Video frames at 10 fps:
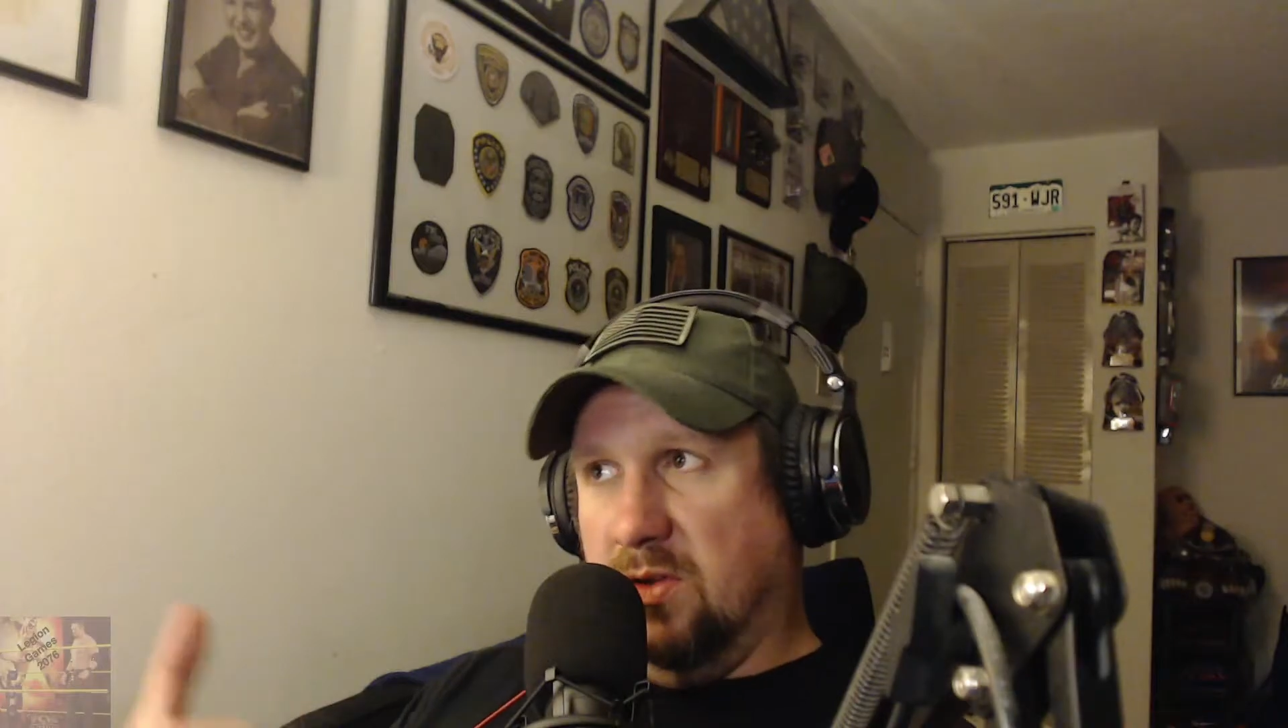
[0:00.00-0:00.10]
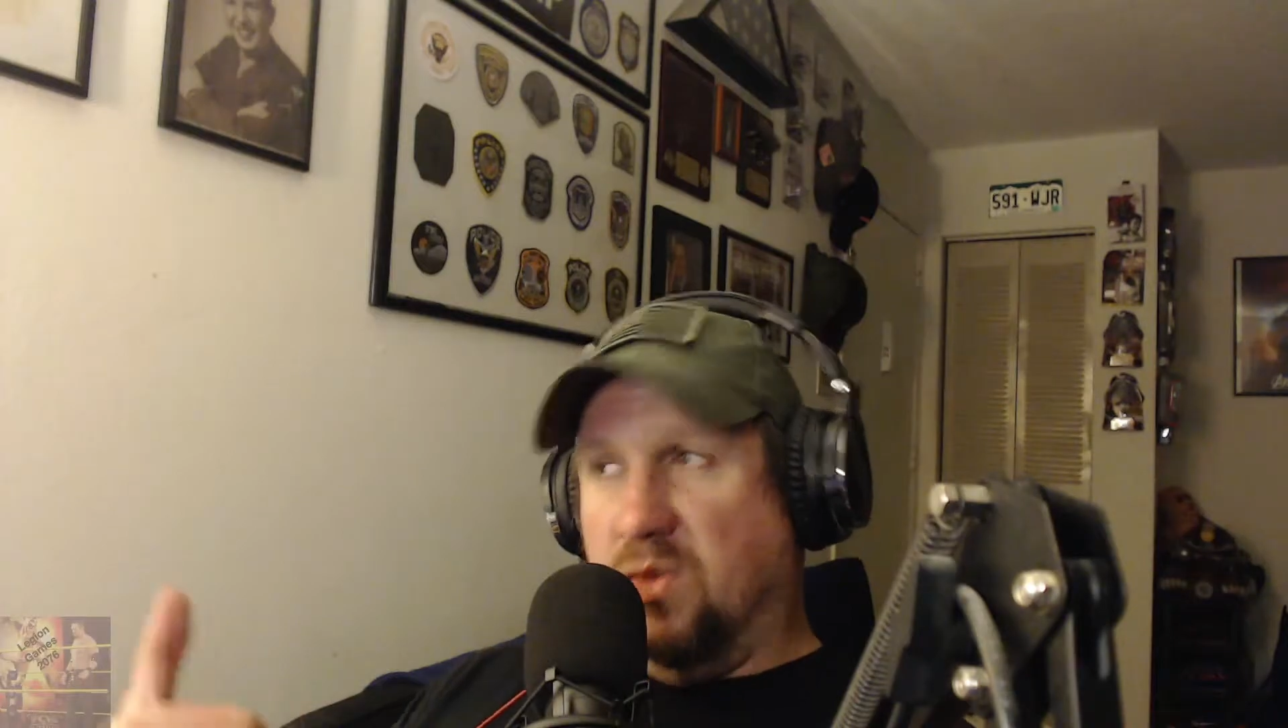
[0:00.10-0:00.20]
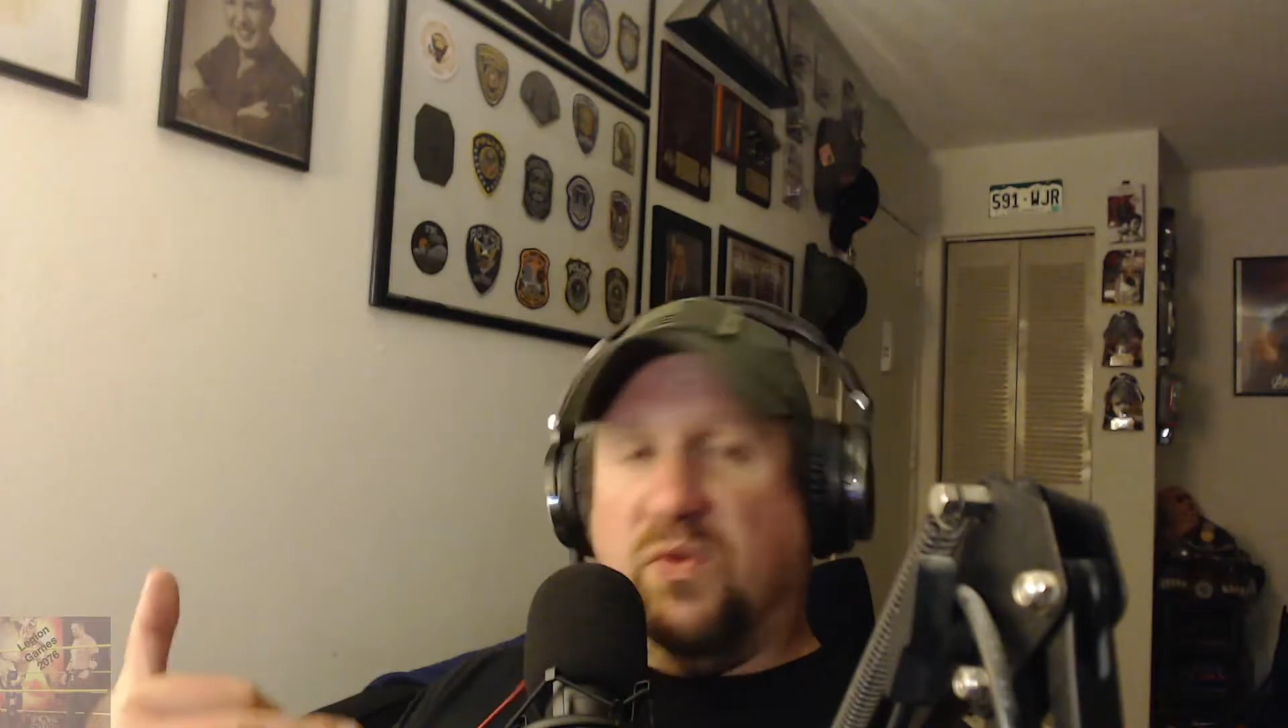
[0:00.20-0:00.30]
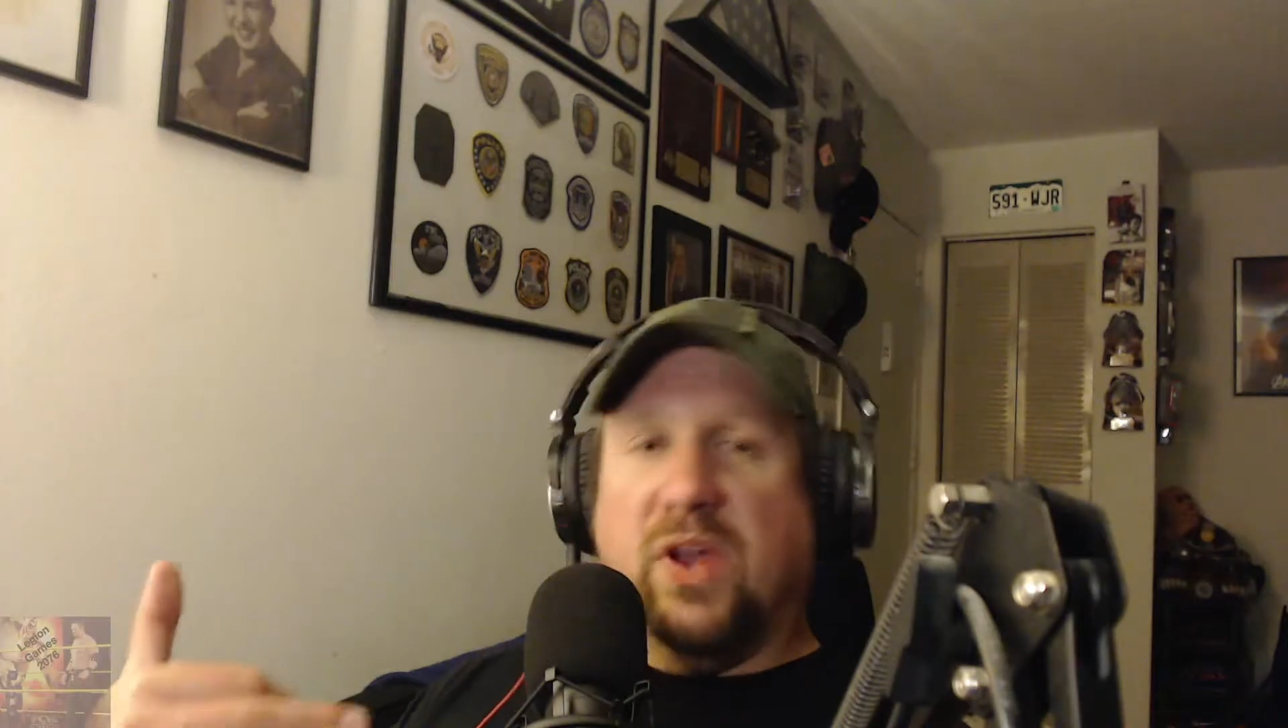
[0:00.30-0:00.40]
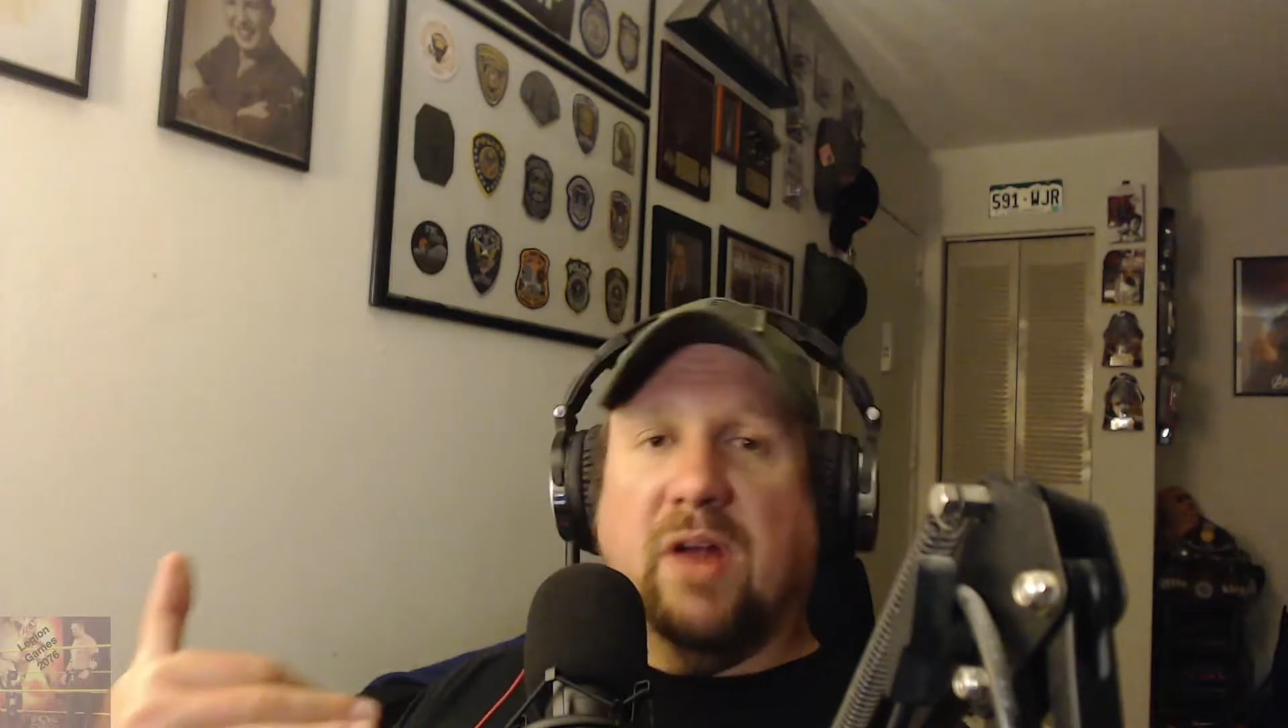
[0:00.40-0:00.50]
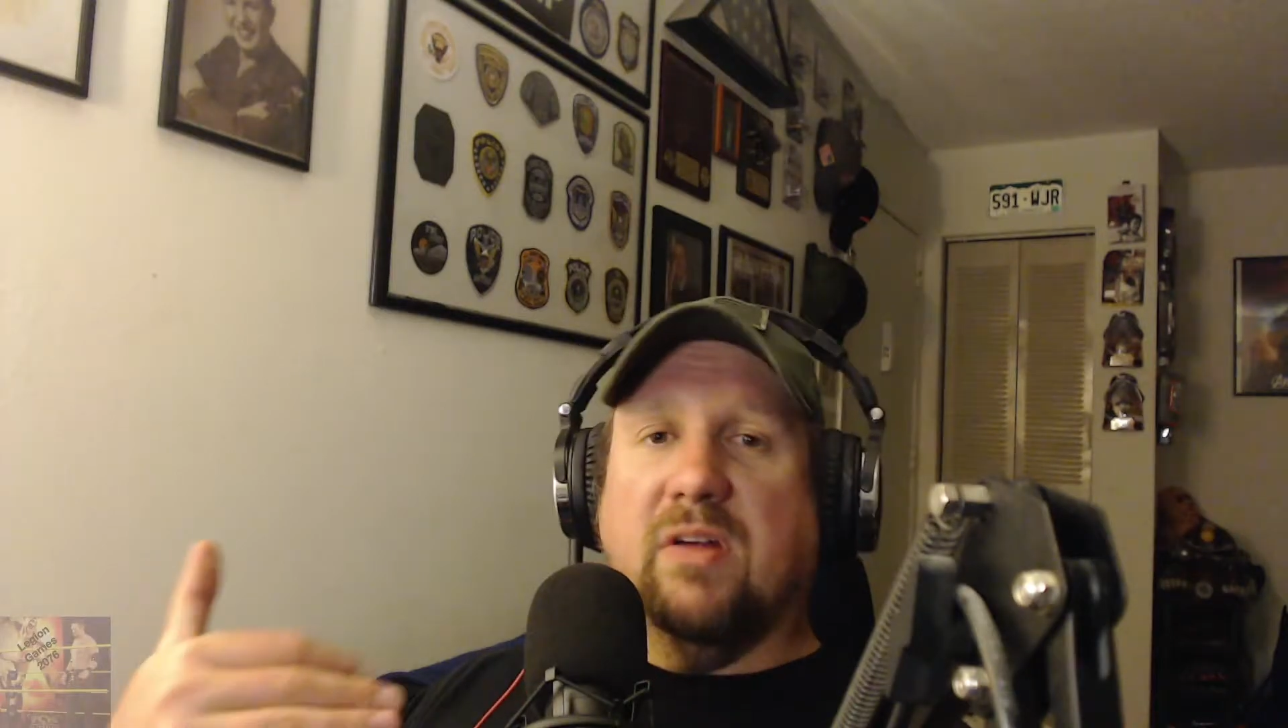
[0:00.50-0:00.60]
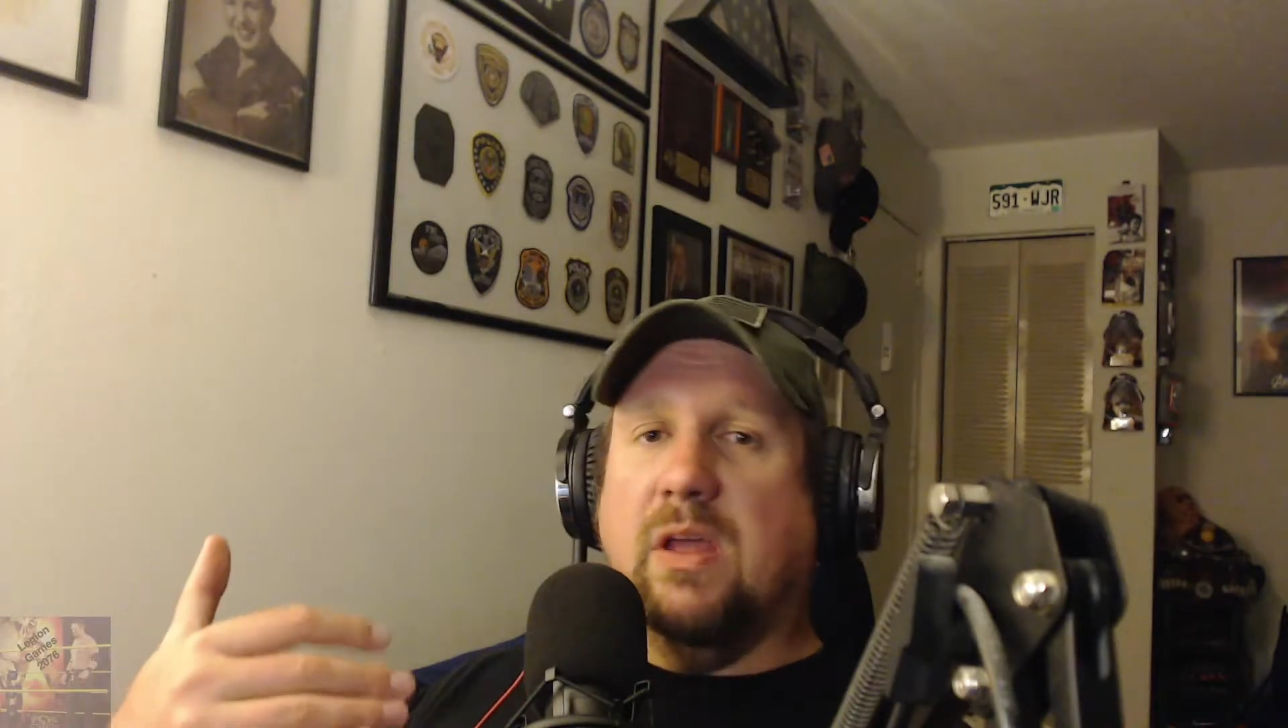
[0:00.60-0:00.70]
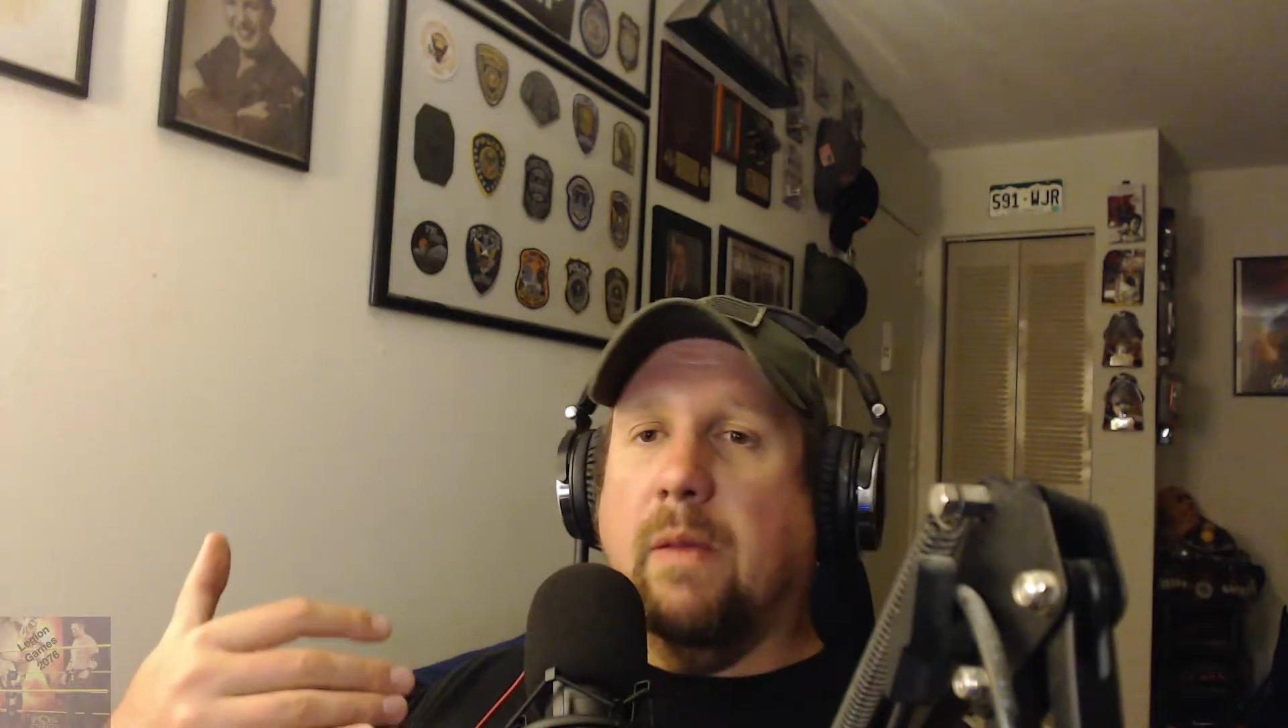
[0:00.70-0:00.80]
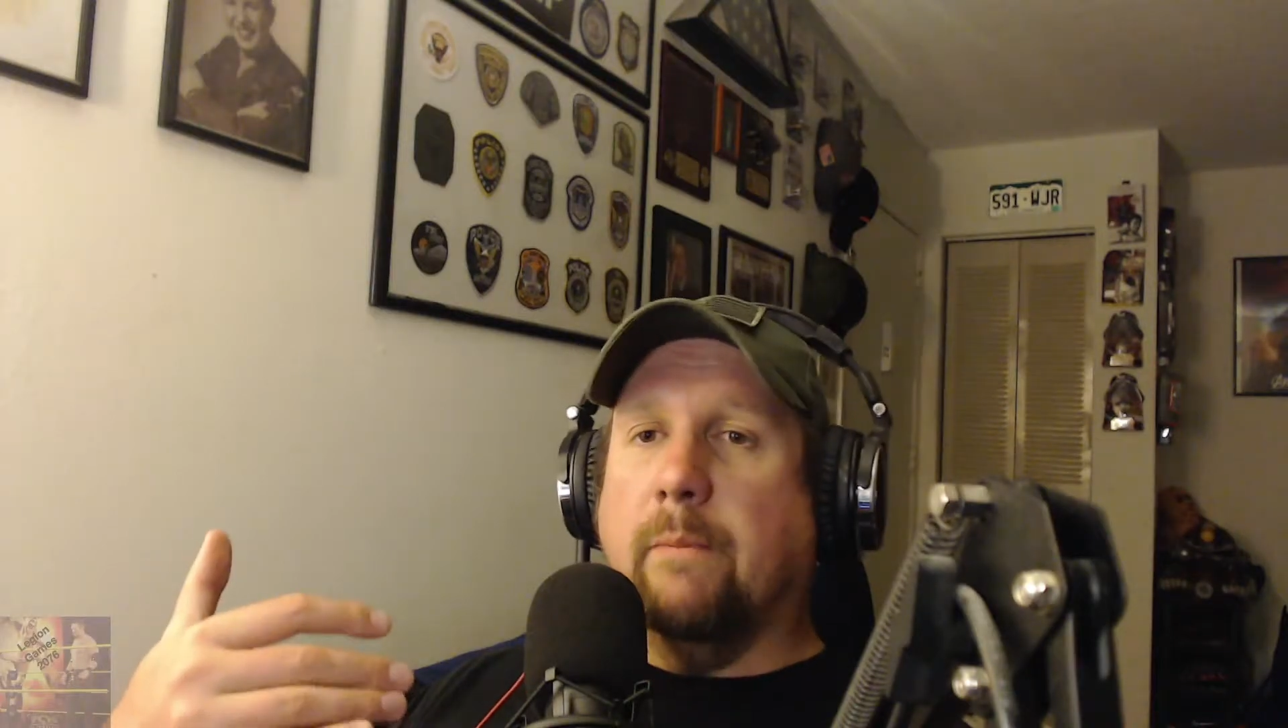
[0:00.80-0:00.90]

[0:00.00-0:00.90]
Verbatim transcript: very